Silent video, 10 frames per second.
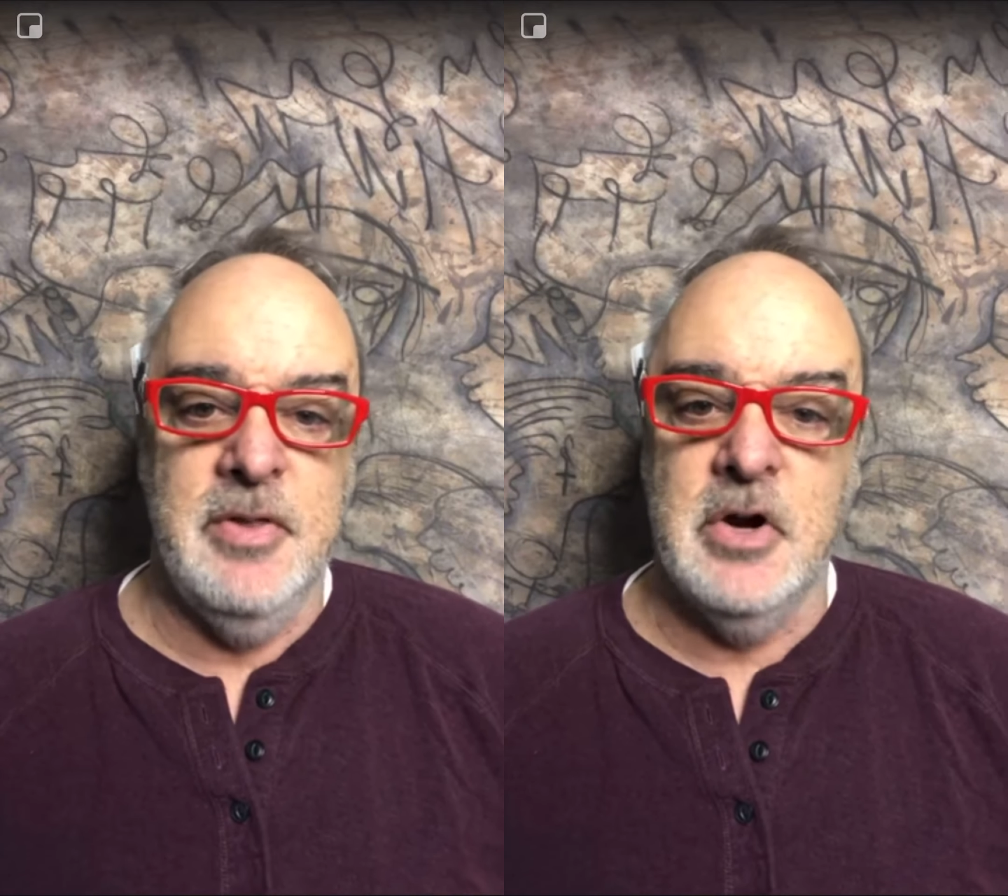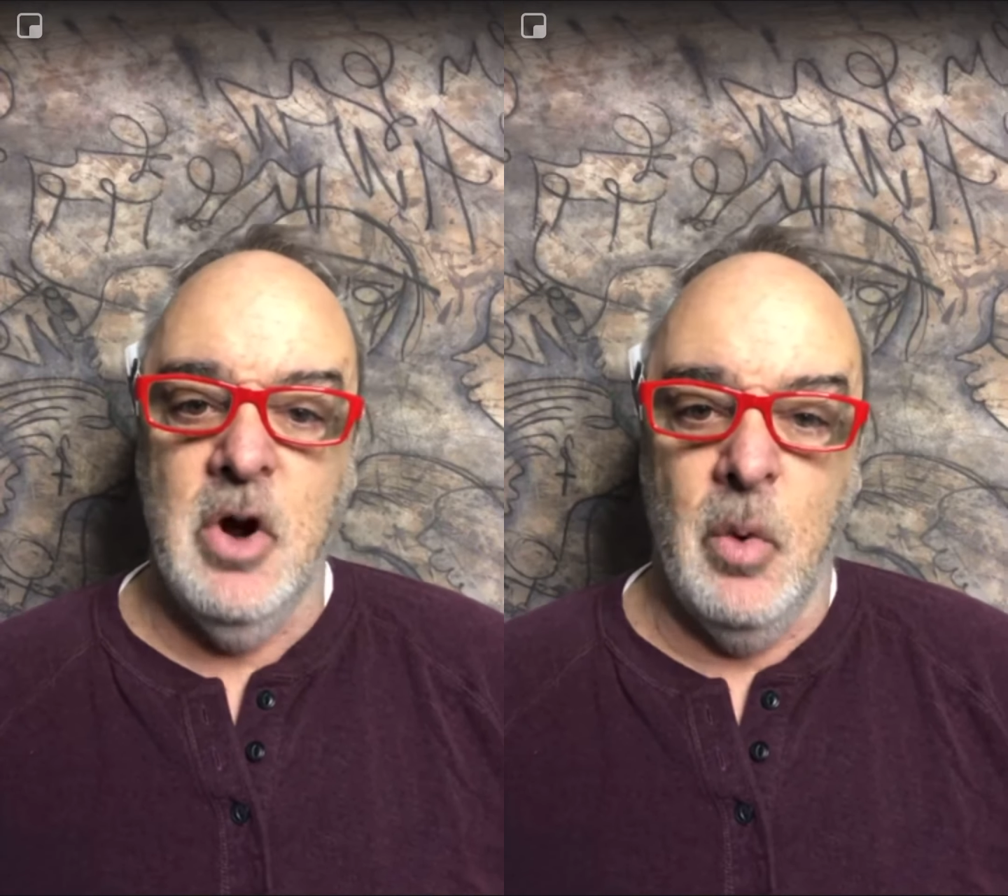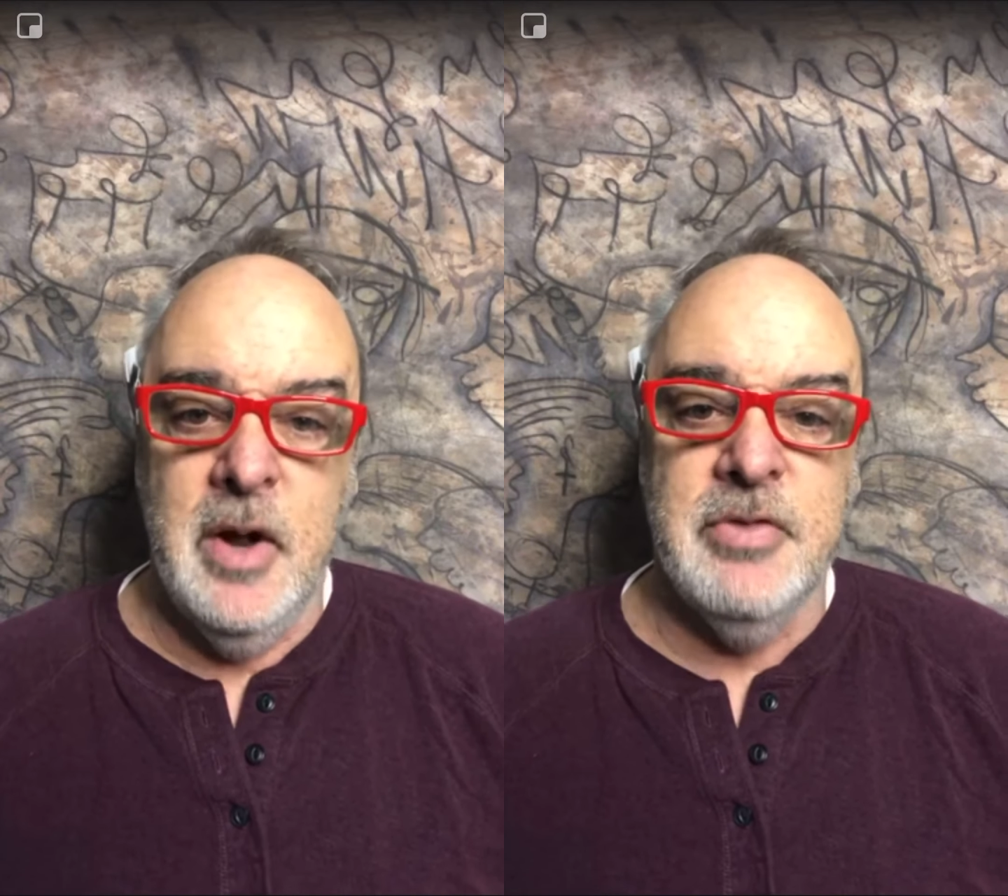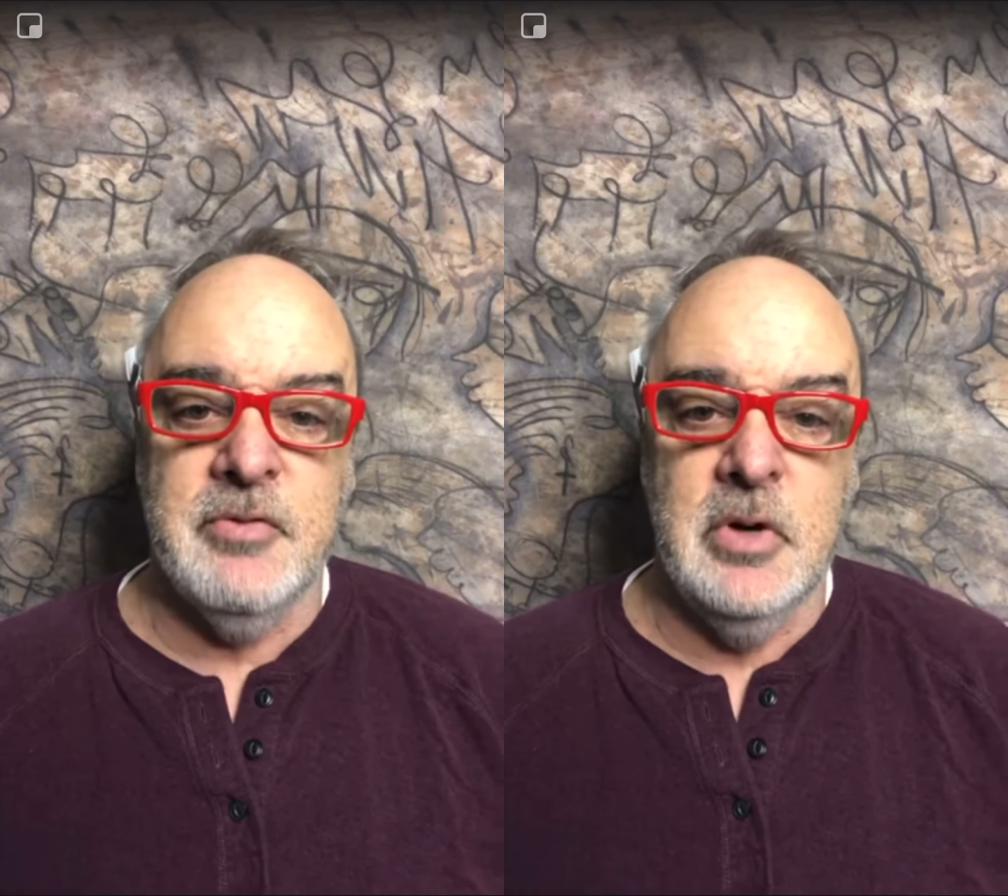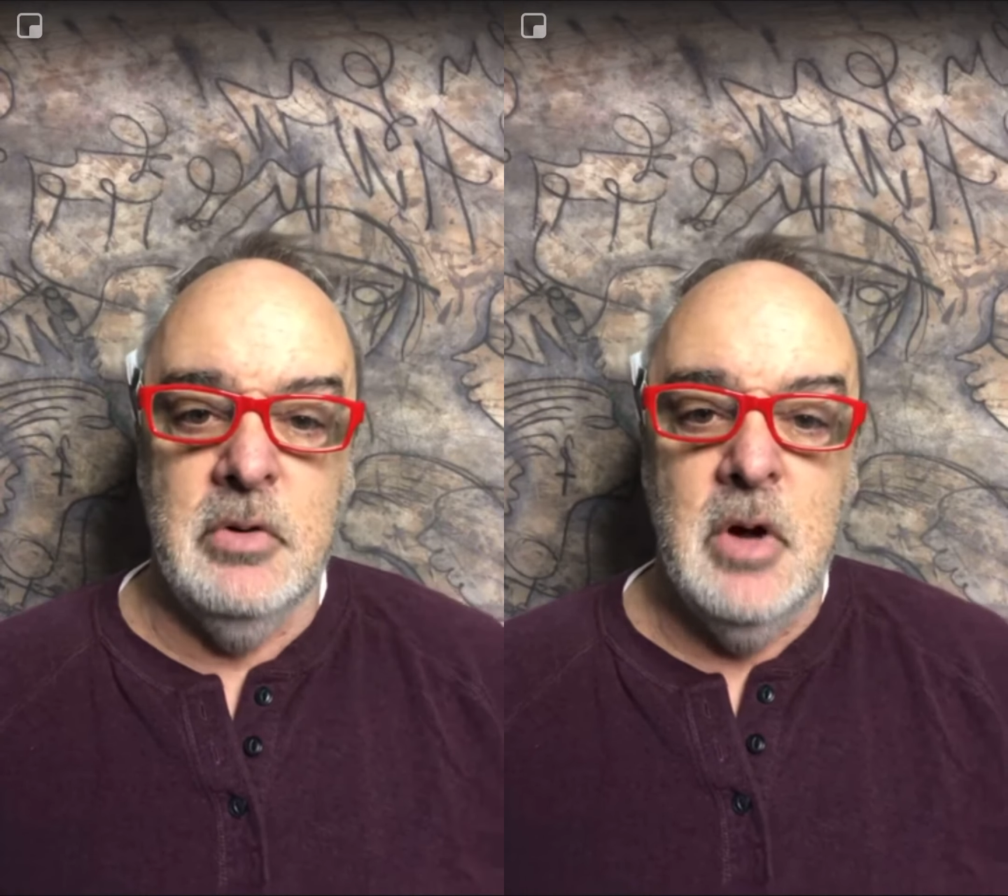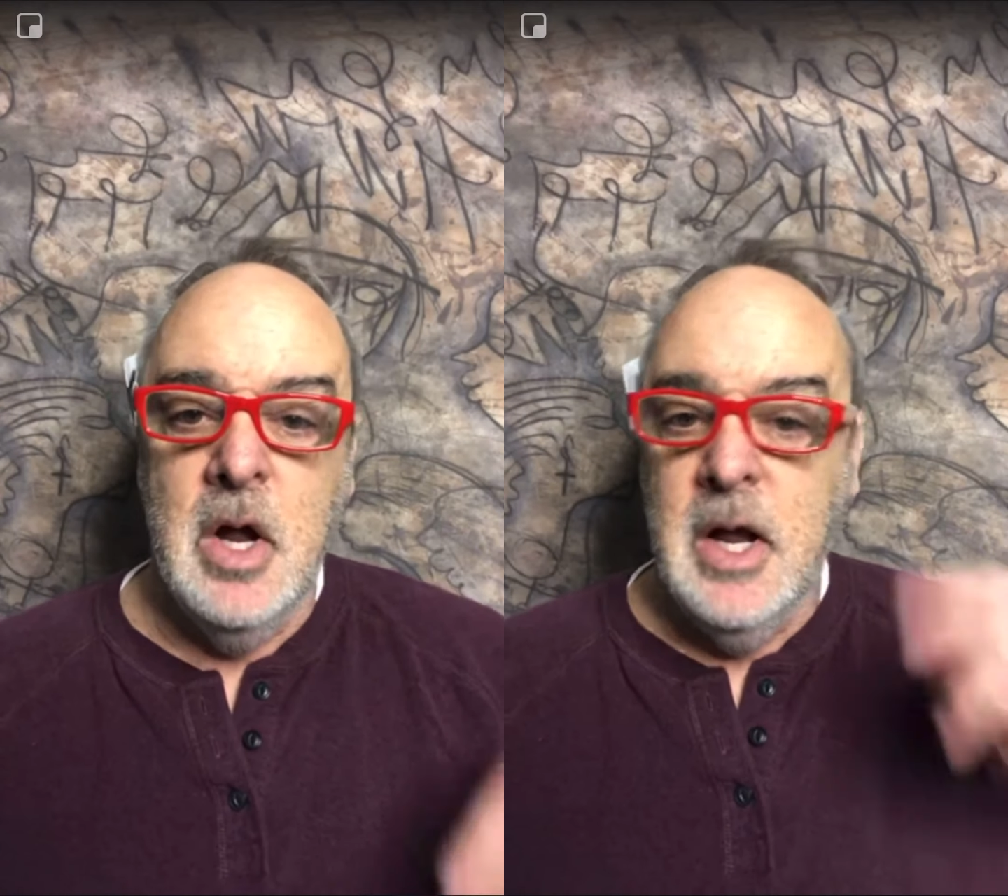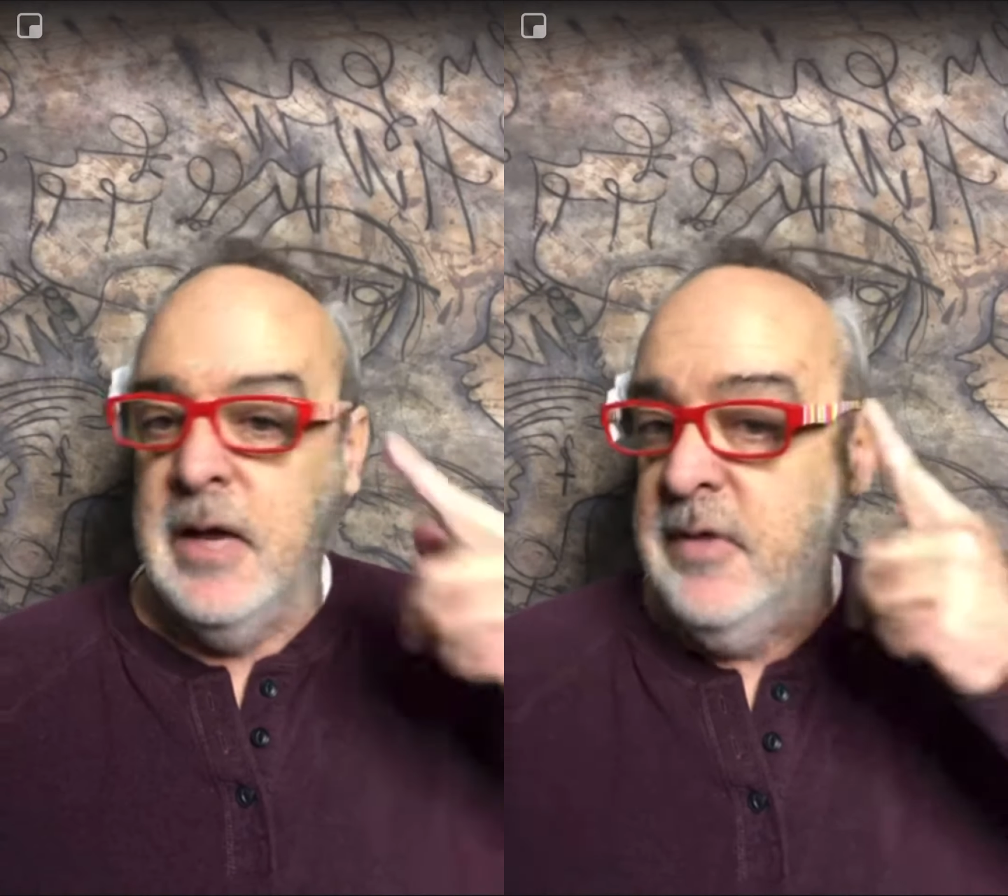They're going through, and